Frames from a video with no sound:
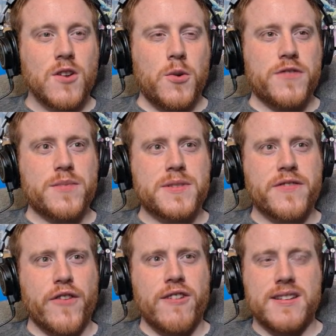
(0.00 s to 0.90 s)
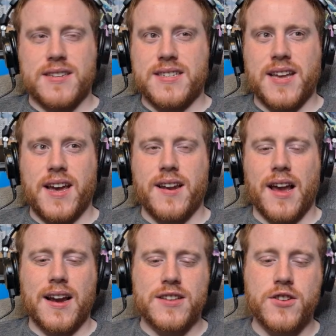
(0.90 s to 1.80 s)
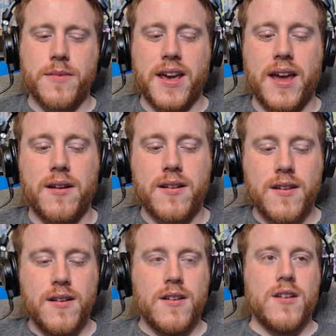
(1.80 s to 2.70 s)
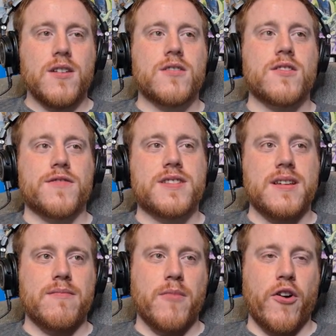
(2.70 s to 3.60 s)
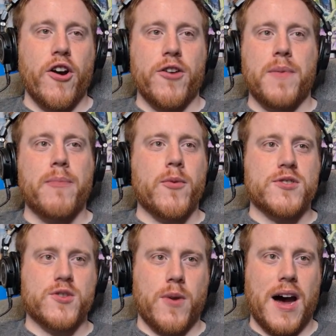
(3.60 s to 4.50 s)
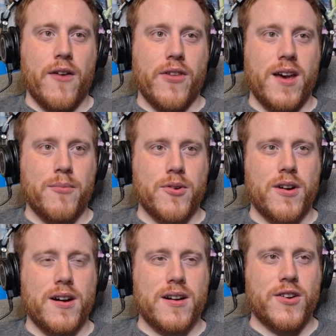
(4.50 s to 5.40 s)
What is the specific reason he's hid? Like, I assume he hid because obviously Moriarty's people were still out there, but I'm